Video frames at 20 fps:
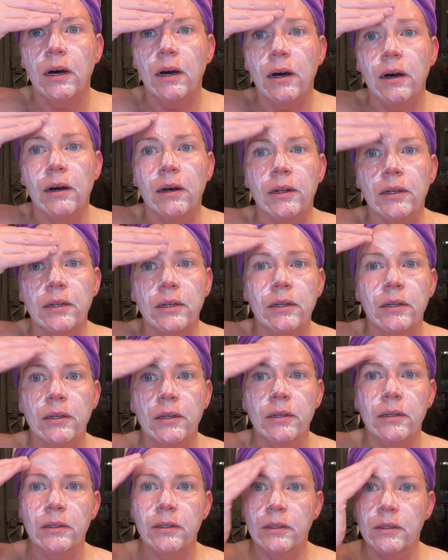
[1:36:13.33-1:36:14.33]
on
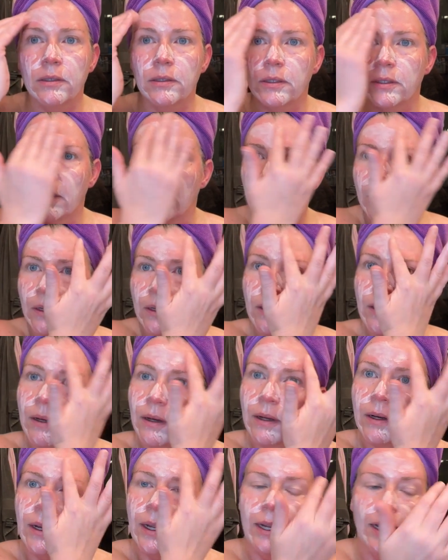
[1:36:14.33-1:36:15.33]
the skin.
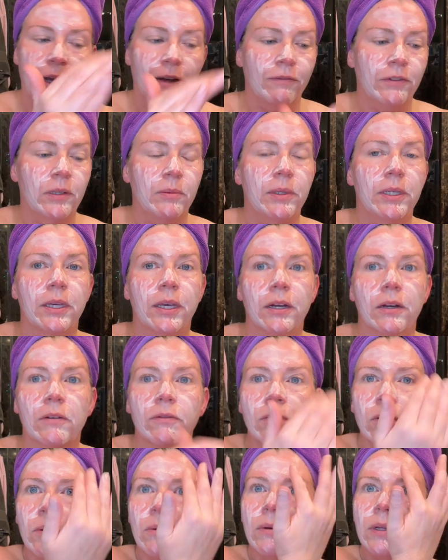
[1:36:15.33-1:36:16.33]
And I have to be
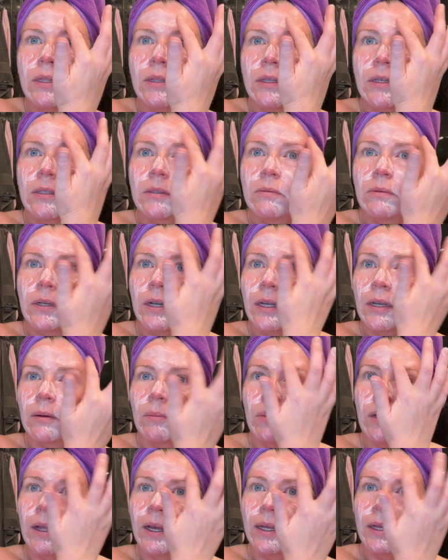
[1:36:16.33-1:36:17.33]
careful with this when I
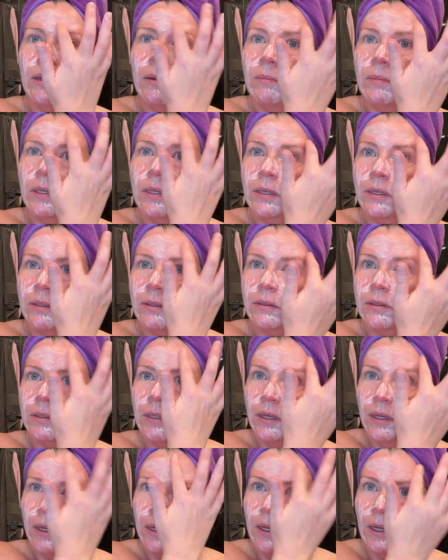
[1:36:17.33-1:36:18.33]
apply it because
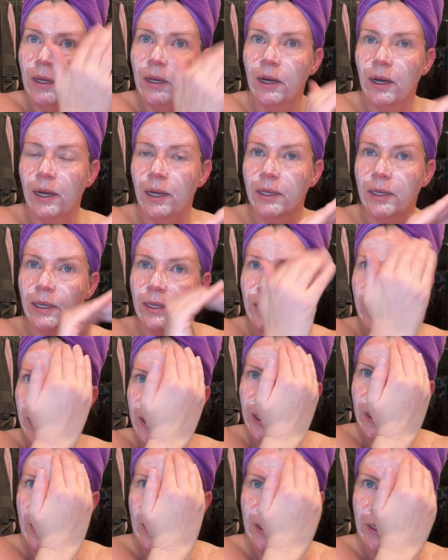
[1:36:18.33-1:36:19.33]
I can
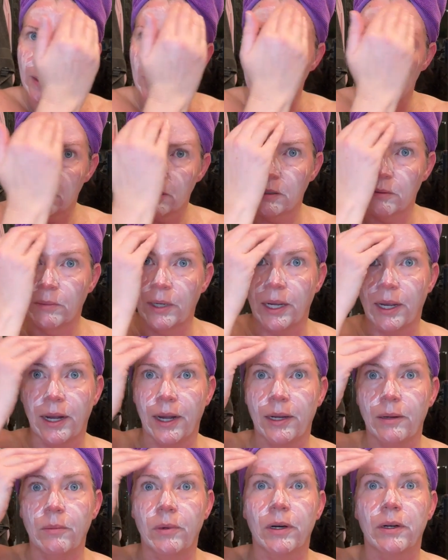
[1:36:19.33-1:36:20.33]
get it into my
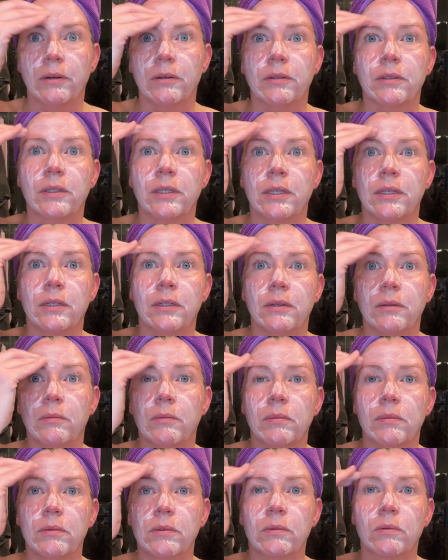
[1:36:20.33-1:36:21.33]
eyebrows and
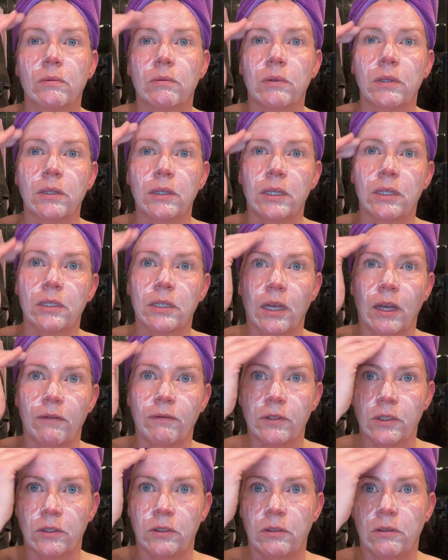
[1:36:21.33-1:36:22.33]
it's really
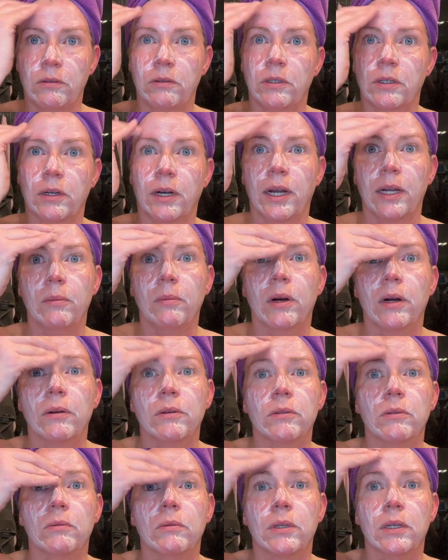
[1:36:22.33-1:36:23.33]
tough to do your
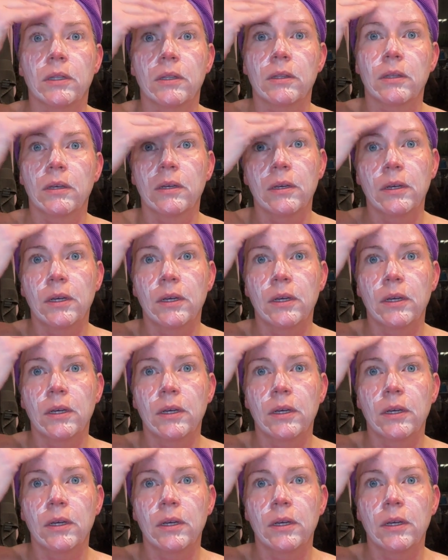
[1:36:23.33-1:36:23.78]
eyebrows with